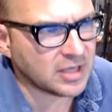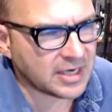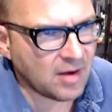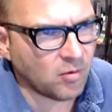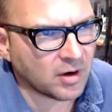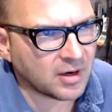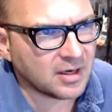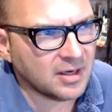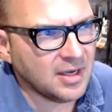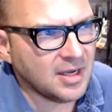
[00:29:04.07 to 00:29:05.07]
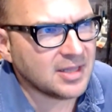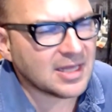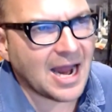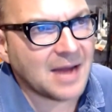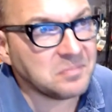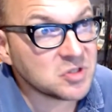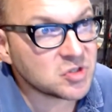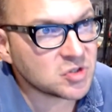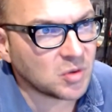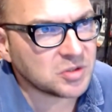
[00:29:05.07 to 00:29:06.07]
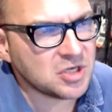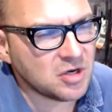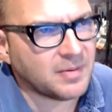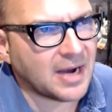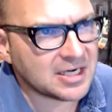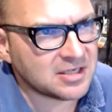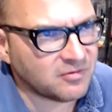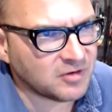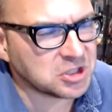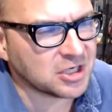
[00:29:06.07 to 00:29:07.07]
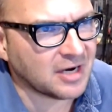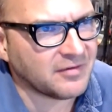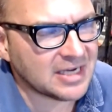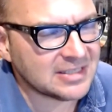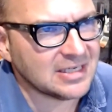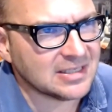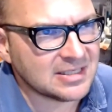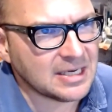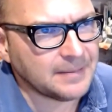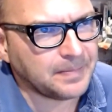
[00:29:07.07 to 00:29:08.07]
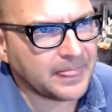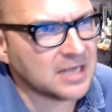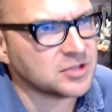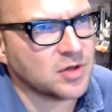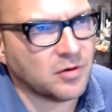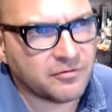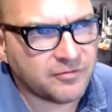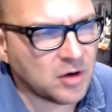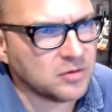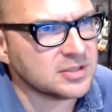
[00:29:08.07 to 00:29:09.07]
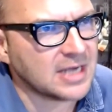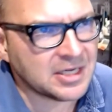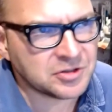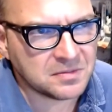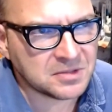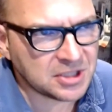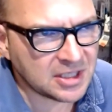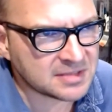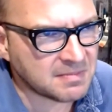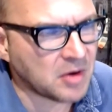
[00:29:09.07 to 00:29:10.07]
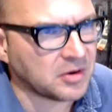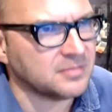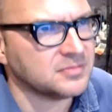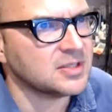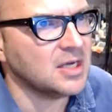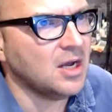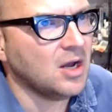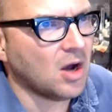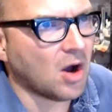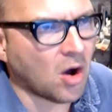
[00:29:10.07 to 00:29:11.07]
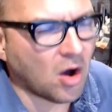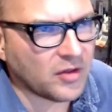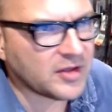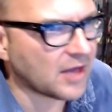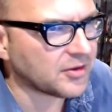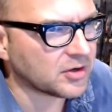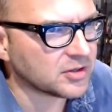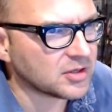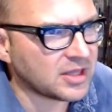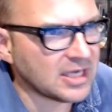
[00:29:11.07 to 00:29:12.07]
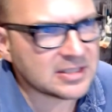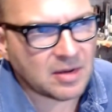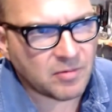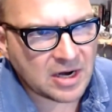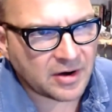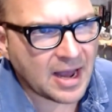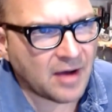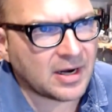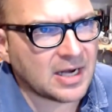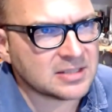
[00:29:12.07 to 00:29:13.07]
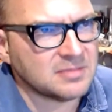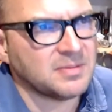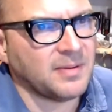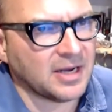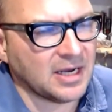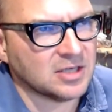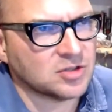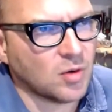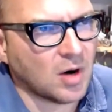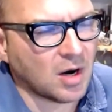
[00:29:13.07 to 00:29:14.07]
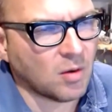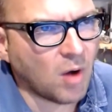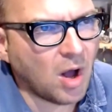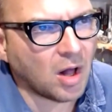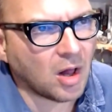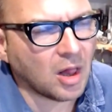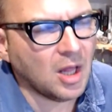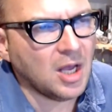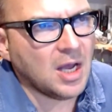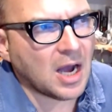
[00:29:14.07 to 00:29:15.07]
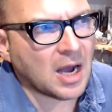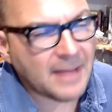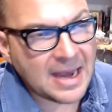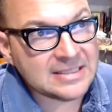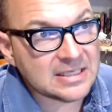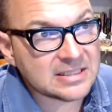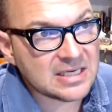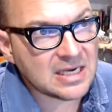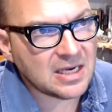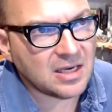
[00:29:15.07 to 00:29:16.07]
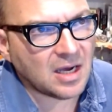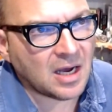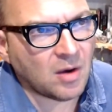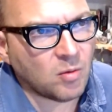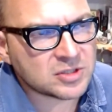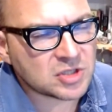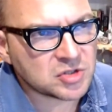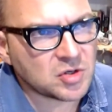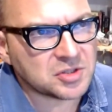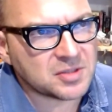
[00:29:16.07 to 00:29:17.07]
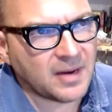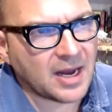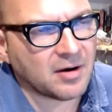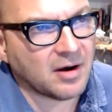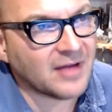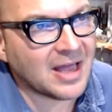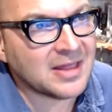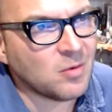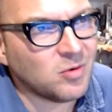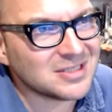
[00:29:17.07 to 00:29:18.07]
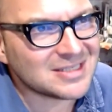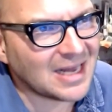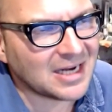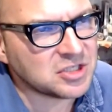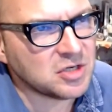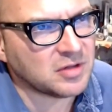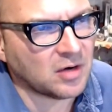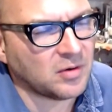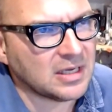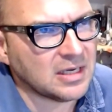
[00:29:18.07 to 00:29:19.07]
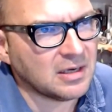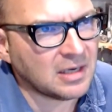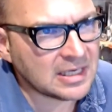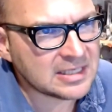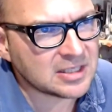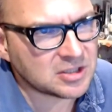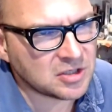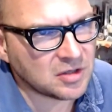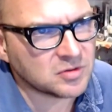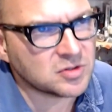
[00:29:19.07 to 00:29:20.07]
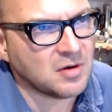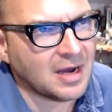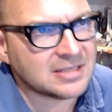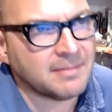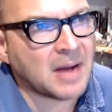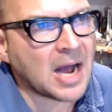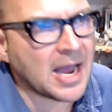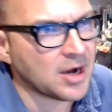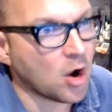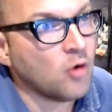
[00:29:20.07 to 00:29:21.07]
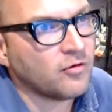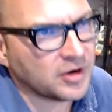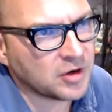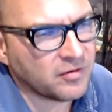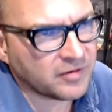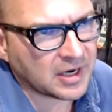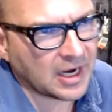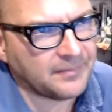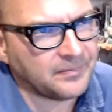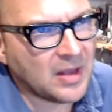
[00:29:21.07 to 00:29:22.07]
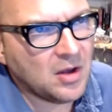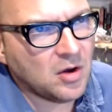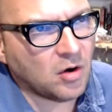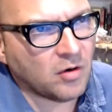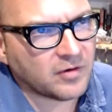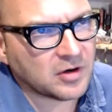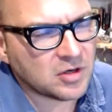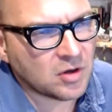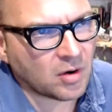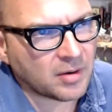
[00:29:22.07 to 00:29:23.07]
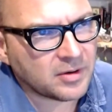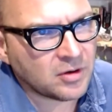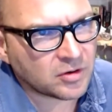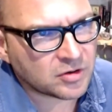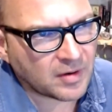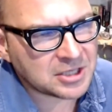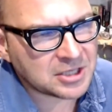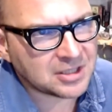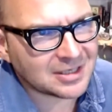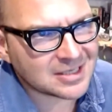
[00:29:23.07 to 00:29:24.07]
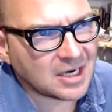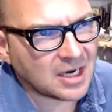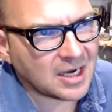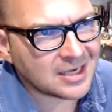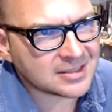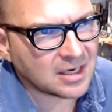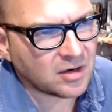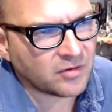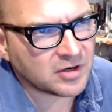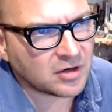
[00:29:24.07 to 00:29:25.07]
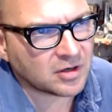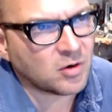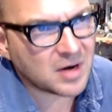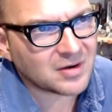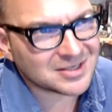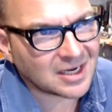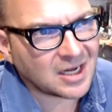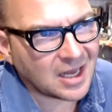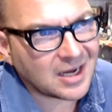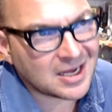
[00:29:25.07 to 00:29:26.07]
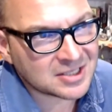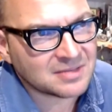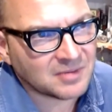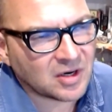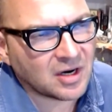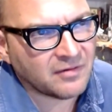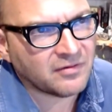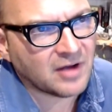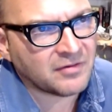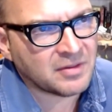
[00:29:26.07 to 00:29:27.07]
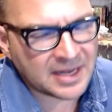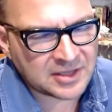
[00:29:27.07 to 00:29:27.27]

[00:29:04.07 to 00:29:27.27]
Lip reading: network that hadn't been sold to you by a division of AT&T. And so phones, answering machines, modems, all the other things that we are now accustomed to plugging into our wall, AT&T was the sole supplier of, and they wouldn't sell it to you. They'd only lease it to you. So you had to buy it over and over again over your duration over your career as a customer of the Bell